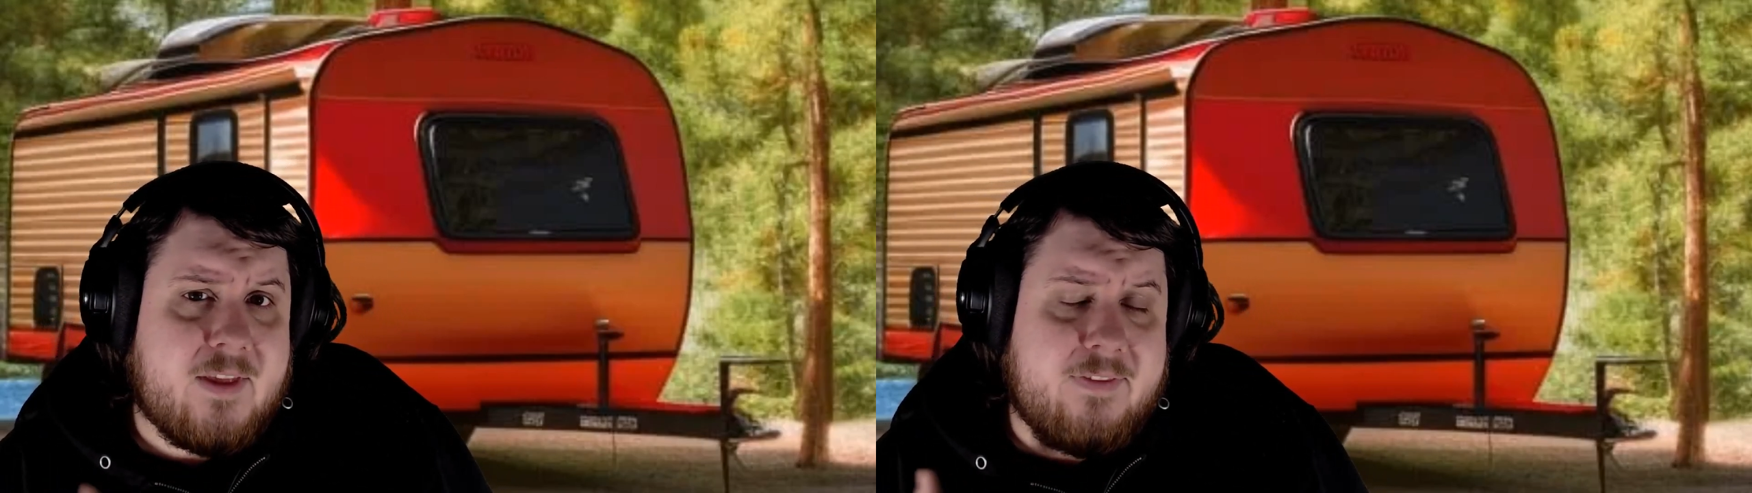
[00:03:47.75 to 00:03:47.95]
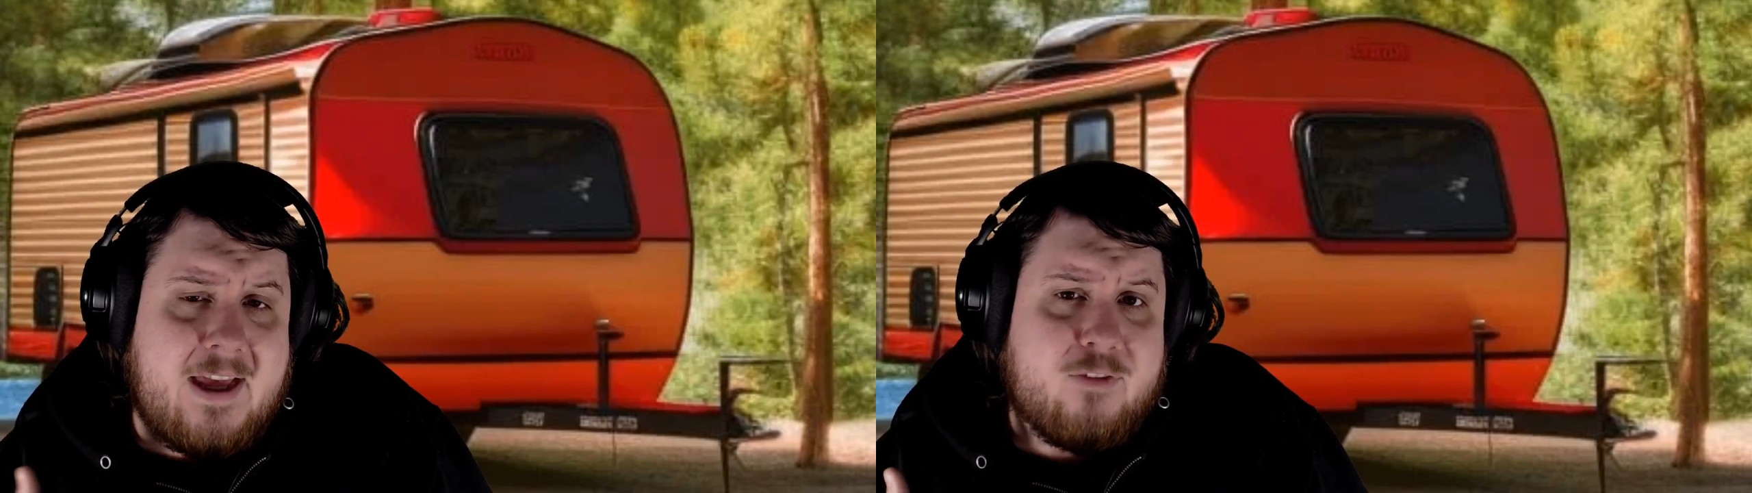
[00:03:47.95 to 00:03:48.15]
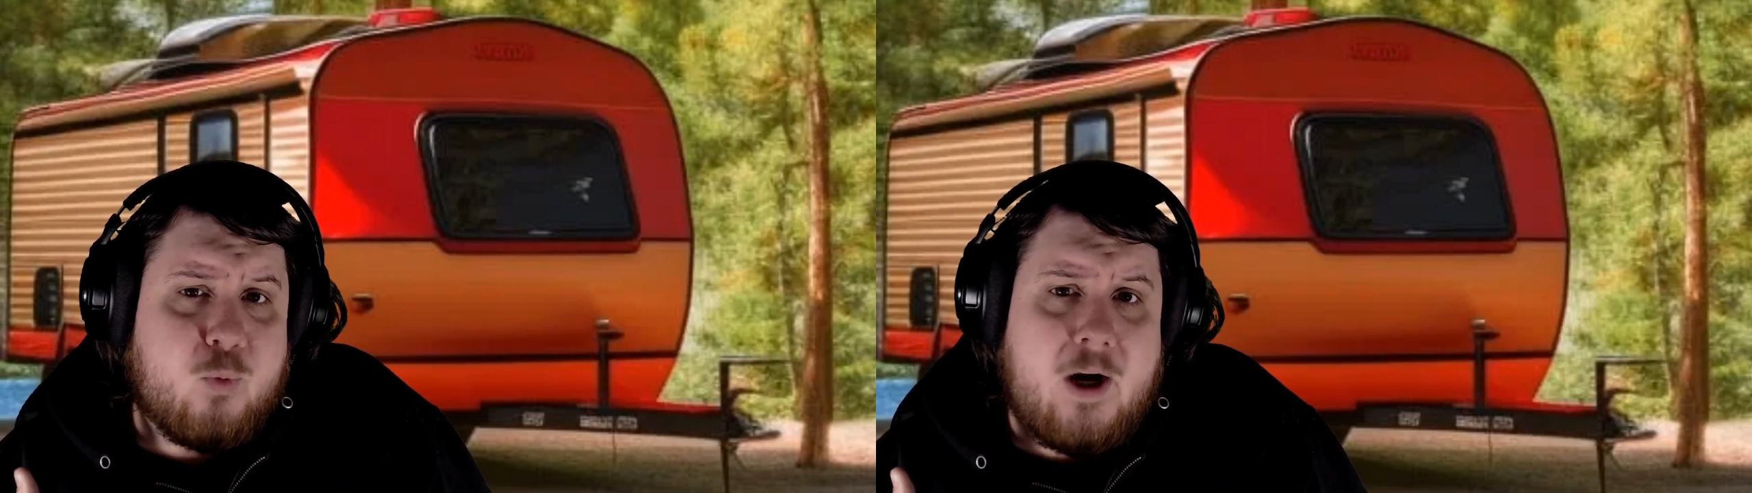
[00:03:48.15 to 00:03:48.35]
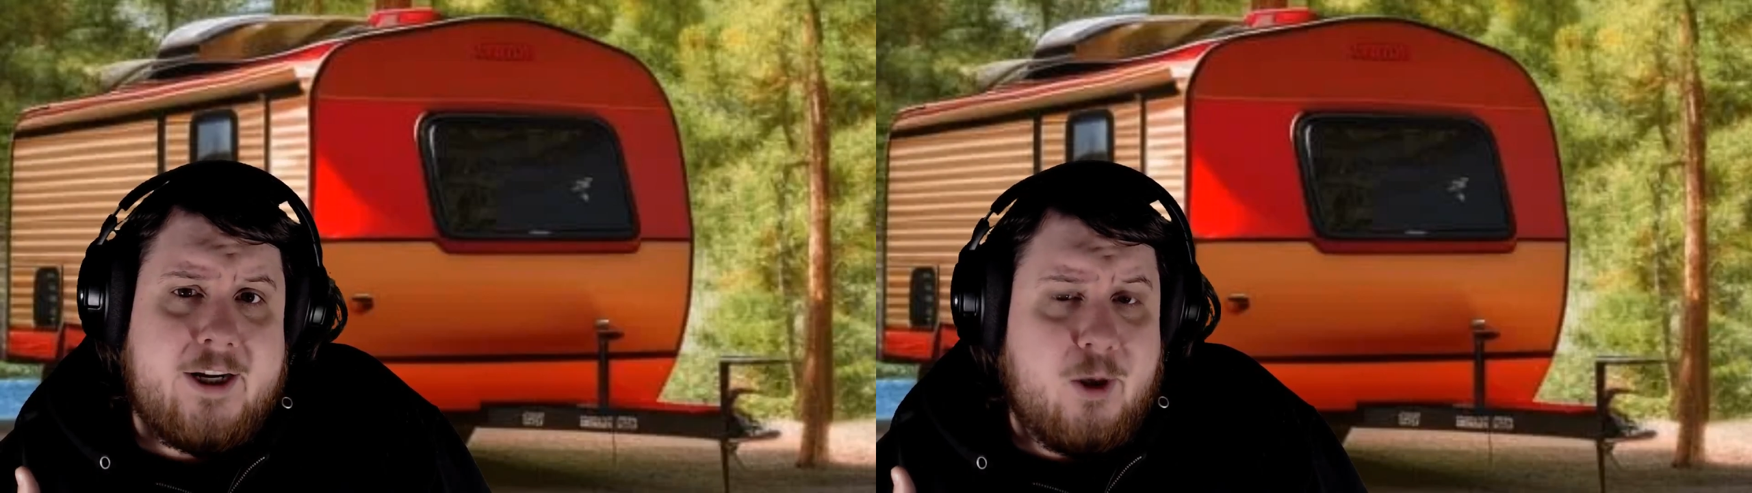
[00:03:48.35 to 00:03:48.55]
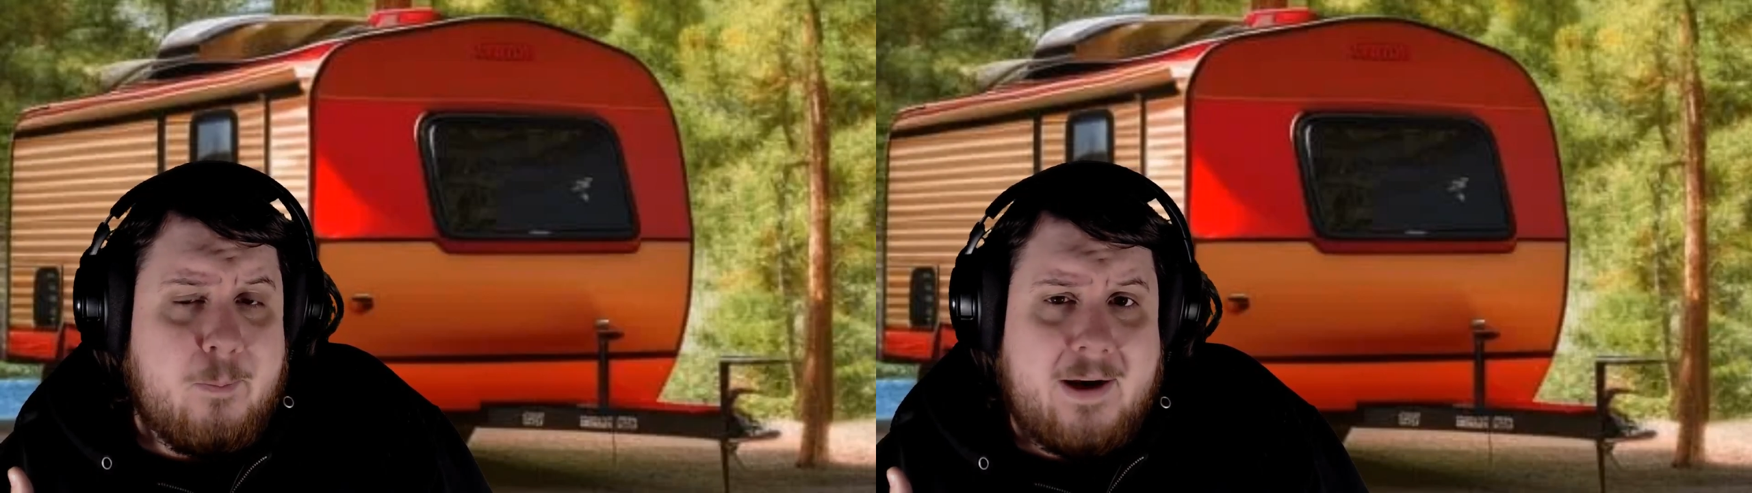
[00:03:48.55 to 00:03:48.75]
that's why
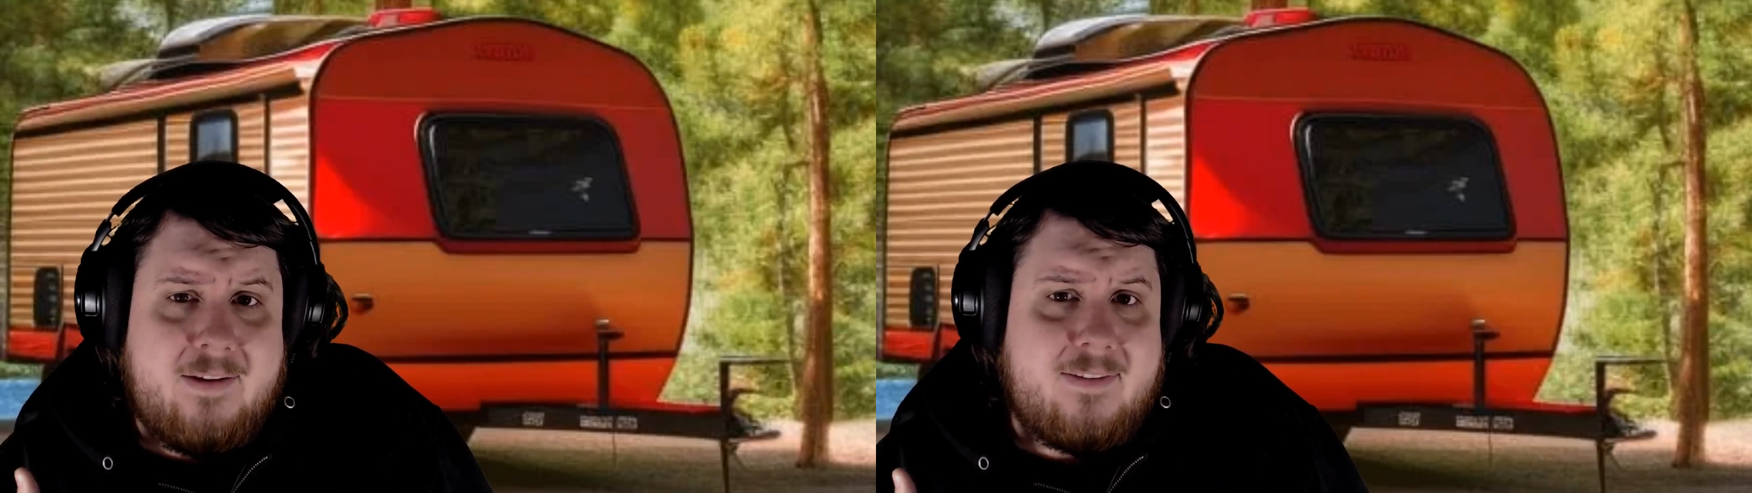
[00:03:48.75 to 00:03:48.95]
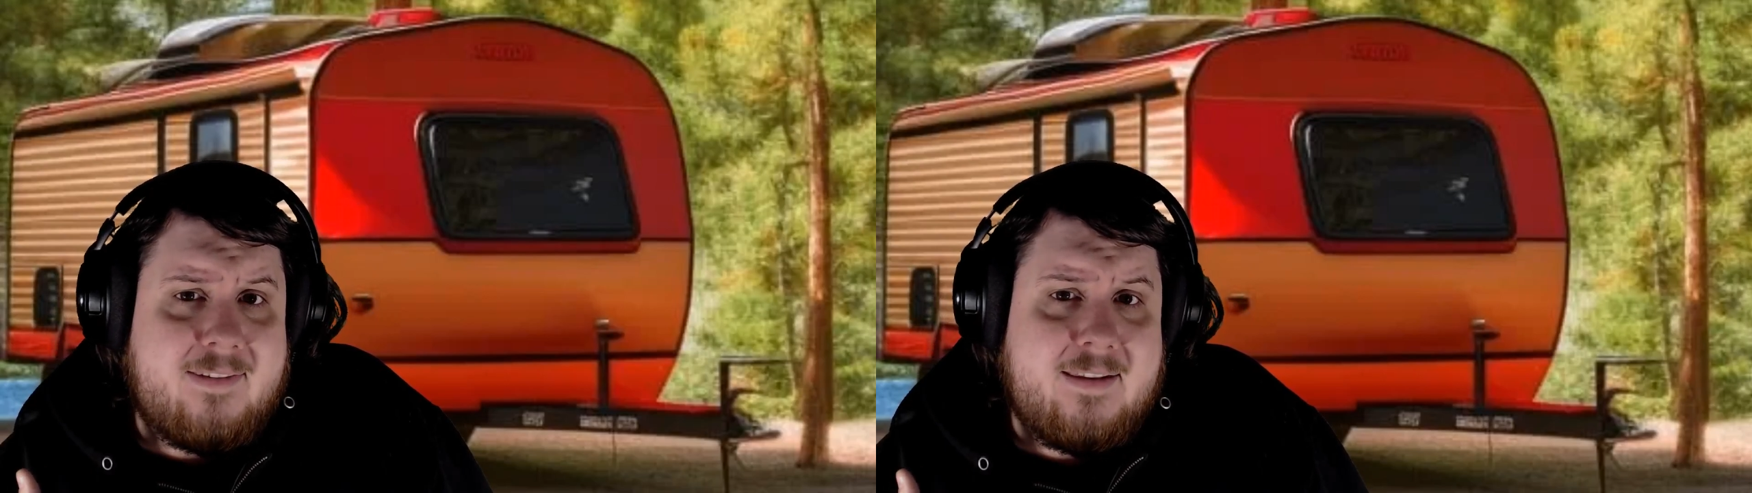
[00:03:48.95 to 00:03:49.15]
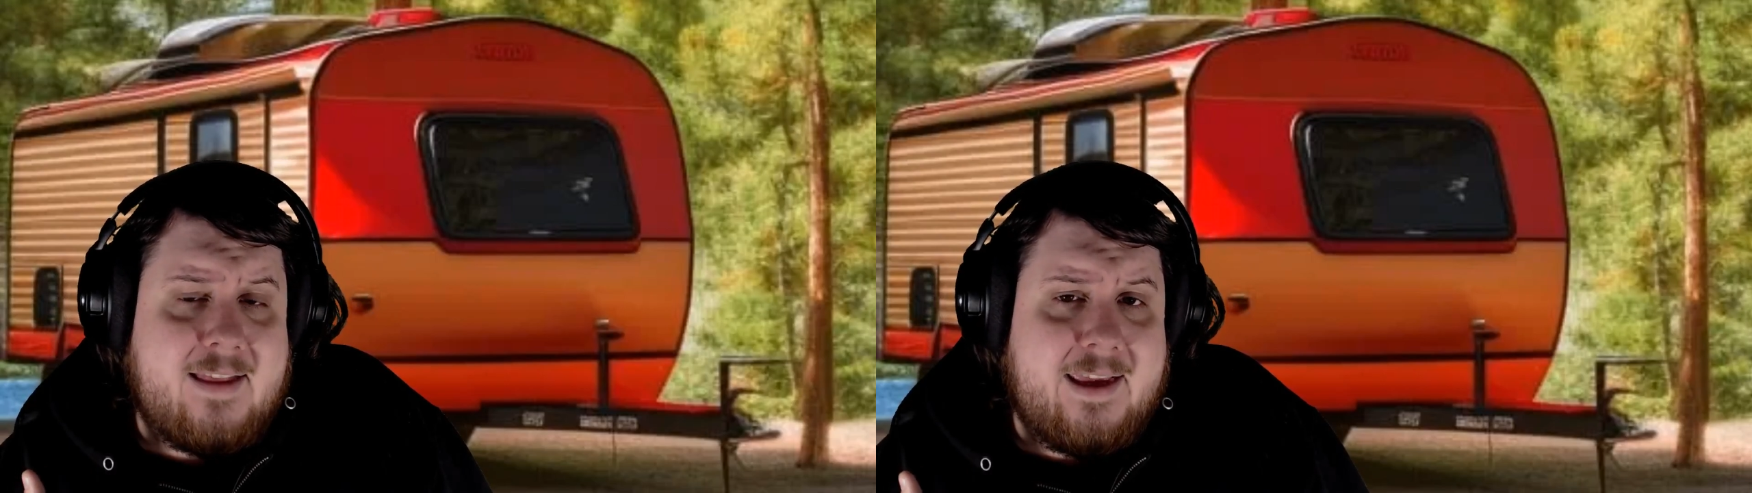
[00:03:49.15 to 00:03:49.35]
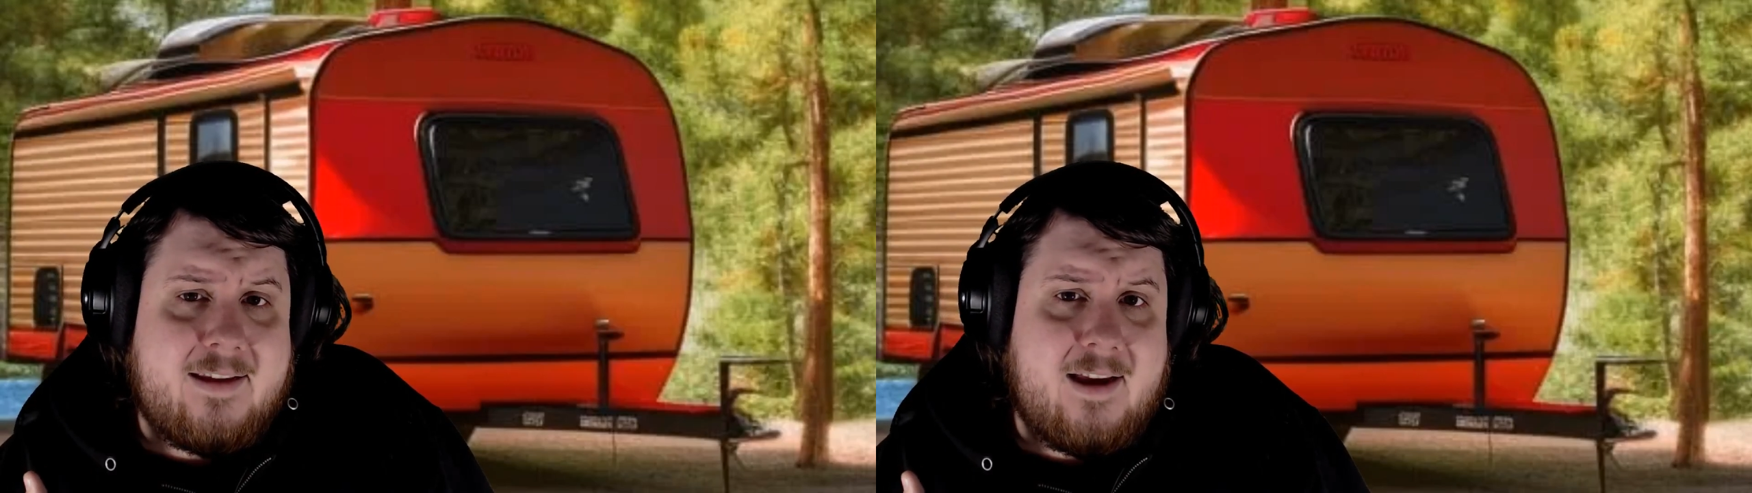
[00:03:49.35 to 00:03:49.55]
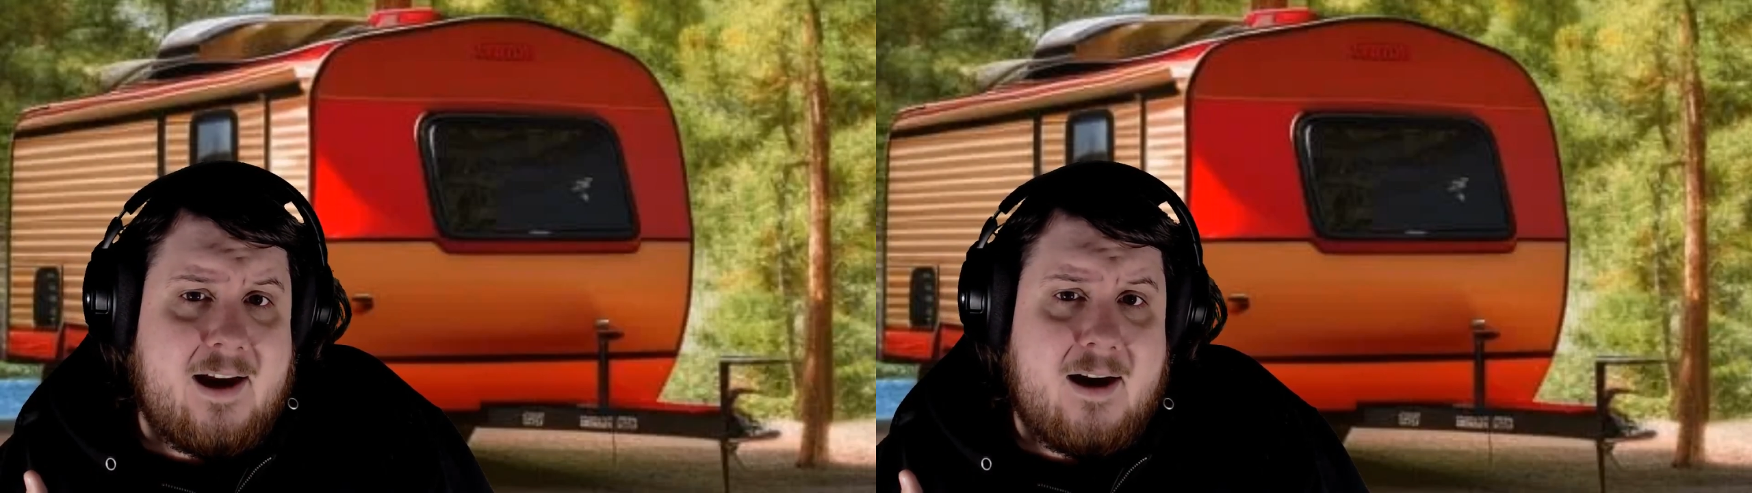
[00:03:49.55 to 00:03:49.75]
you might see
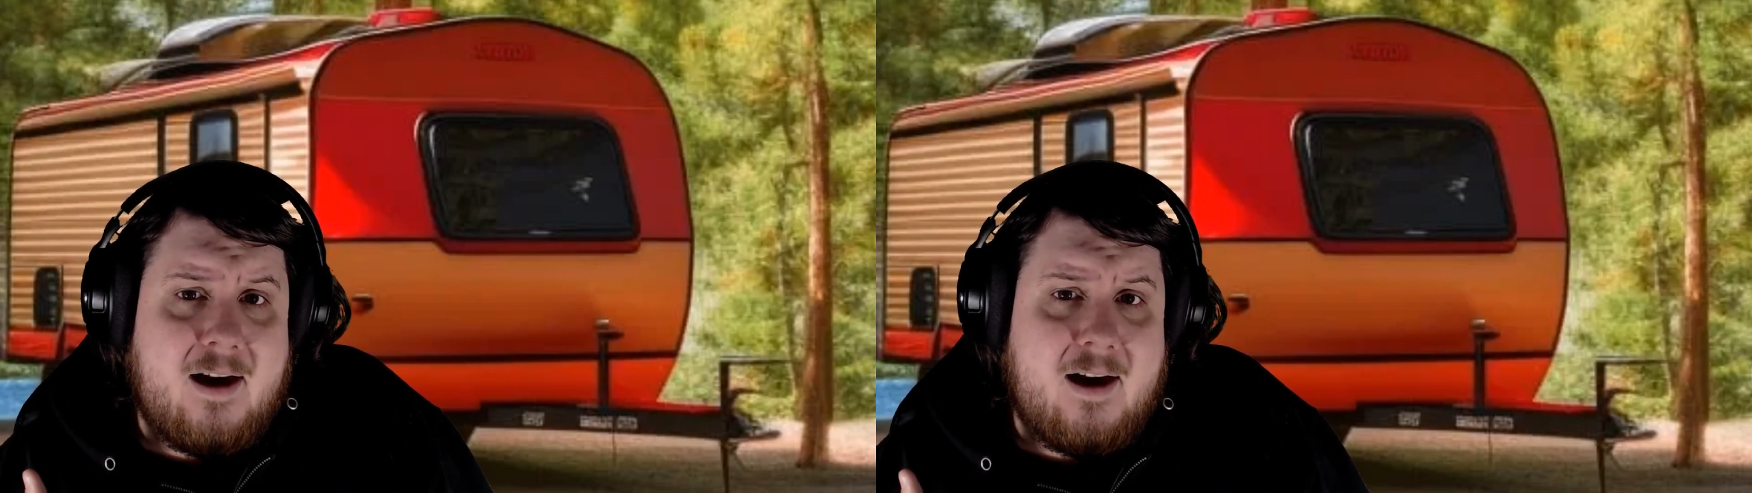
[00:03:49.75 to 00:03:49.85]
like uh,